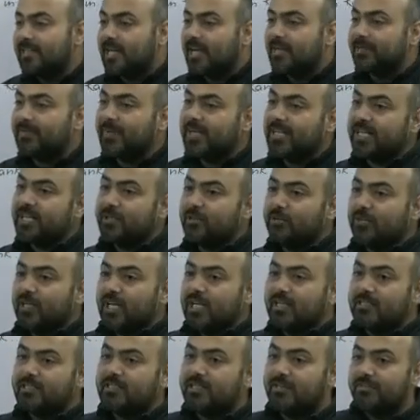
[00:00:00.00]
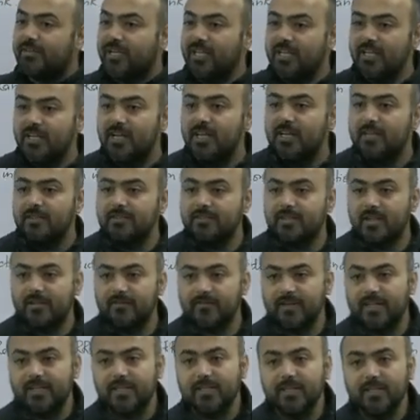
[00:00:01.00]
that particular civil
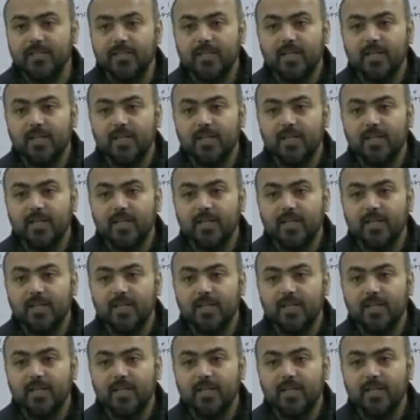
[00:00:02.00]
servant.